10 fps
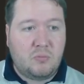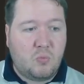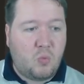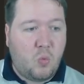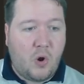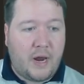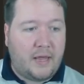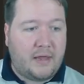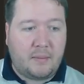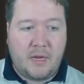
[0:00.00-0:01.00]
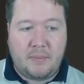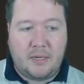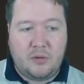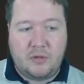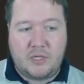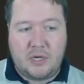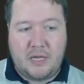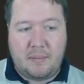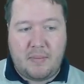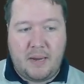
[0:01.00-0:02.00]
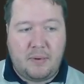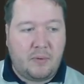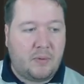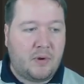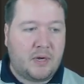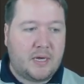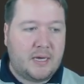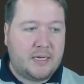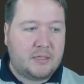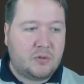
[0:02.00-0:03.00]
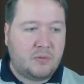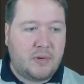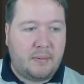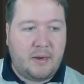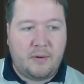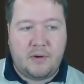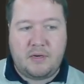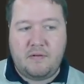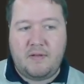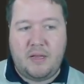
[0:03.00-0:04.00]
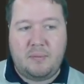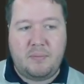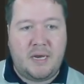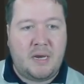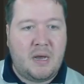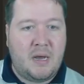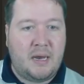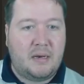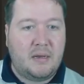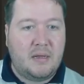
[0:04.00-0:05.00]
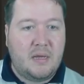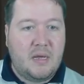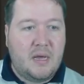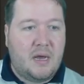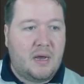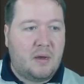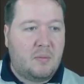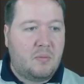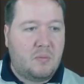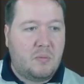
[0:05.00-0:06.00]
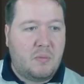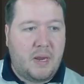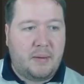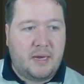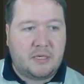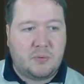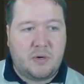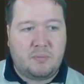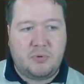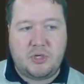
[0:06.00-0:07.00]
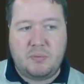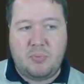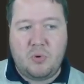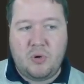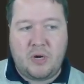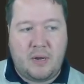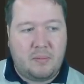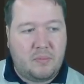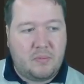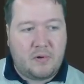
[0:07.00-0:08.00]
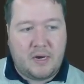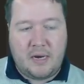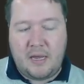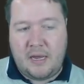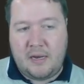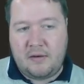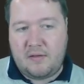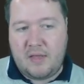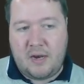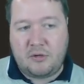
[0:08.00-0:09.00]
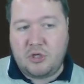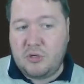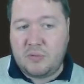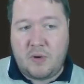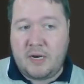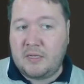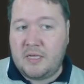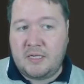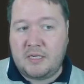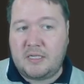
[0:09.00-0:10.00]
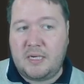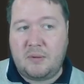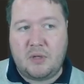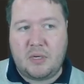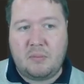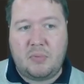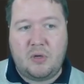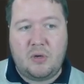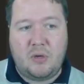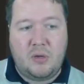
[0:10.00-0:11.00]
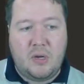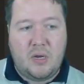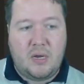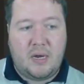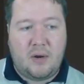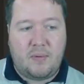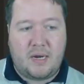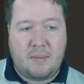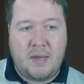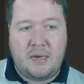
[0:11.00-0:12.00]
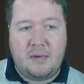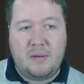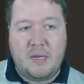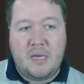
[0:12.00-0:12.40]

what I think might be good. So like maybe we want a castle, maybe I want to develop my knight, maybe I just want to push a pawn up, right? And then I'd choose one and then just see what the computer recommended.